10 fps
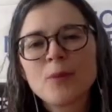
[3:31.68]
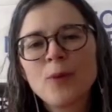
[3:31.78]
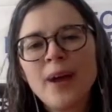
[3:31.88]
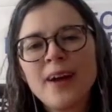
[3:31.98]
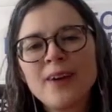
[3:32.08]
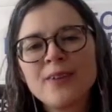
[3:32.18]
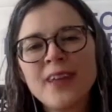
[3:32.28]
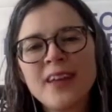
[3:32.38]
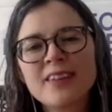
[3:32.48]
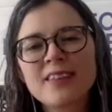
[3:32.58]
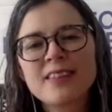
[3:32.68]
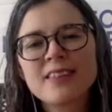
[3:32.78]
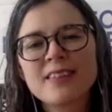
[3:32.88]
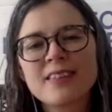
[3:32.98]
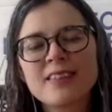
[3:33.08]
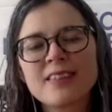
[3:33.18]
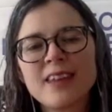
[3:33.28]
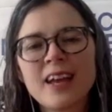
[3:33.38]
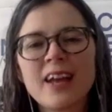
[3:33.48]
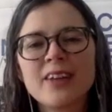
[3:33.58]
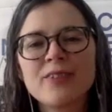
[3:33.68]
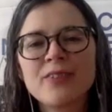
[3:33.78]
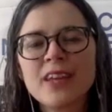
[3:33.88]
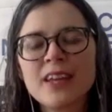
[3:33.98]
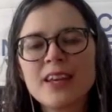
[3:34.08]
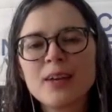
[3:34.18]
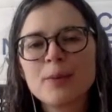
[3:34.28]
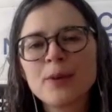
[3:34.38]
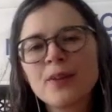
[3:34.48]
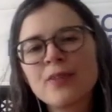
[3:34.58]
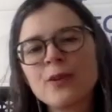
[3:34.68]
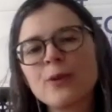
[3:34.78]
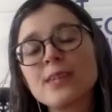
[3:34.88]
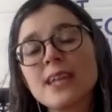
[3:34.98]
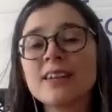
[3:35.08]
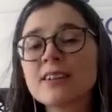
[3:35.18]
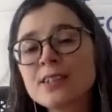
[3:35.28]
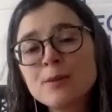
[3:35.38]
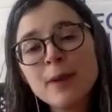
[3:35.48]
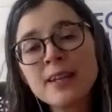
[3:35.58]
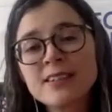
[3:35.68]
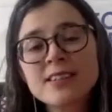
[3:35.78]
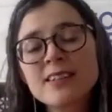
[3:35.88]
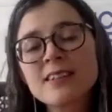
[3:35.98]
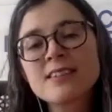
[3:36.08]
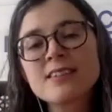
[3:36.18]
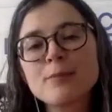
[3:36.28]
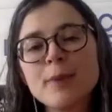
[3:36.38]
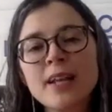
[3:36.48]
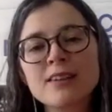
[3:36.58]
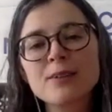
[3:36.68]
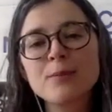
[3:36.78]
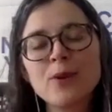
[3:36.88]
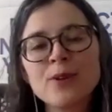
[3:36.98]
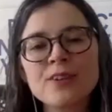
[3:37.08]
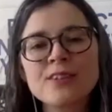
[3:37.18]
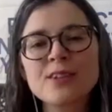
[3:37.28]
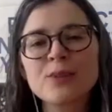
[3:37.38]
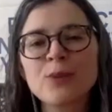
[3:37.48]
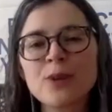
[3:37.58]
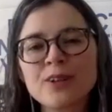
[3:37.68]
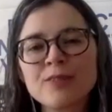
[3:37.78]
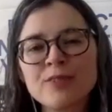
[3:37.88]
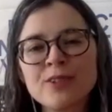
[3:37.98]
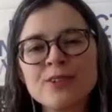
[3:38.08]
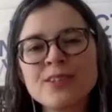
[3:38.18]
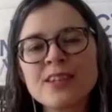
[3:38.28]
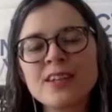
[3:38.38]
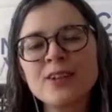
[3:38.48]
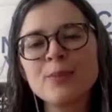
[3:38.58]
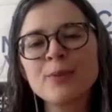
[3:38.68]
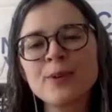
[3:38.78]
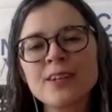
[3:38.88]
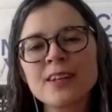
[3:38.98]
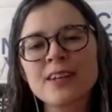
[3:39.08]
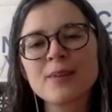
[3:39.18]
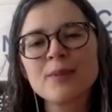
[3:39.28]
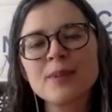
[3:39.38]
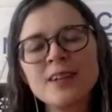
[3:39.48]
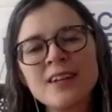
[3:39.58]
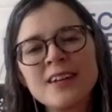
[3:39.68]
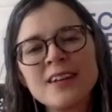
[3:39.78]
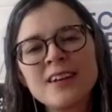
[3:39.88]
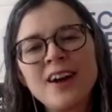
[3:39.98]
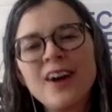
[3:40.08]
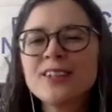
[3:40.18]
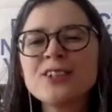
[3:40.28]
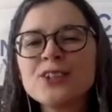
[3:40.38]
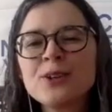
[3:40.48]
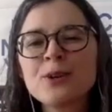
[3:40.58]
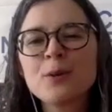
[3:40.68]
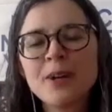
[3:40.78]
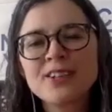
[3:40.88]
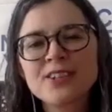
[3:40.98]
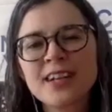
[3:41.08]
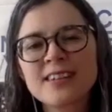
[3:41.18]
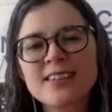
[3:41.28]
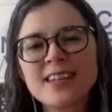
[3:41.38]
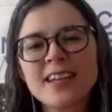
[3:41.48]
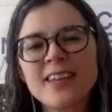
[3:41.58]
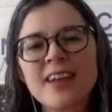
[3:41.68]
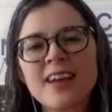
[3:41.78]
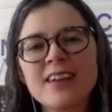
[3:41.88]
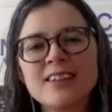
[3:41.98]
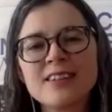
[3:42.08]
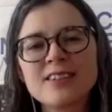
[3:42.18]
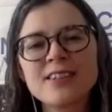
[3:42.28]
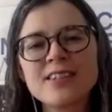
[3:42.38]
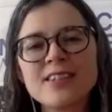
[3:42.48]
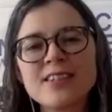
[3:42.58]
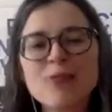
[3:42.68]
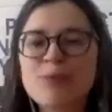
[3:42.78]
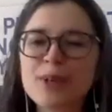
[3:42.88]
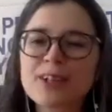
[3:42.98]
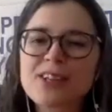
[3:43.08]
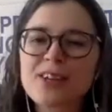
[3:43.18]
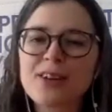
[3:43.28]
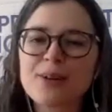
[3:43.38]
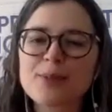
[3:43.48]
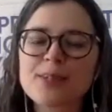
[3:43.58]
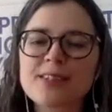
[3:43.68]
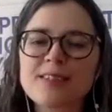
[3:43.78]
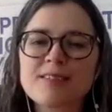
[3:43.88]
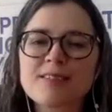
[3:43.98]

Wow, that kind of thinking about those inner dimensions, the mental models and worldviews that you brought up. How did you go about translating that into a set of workshops?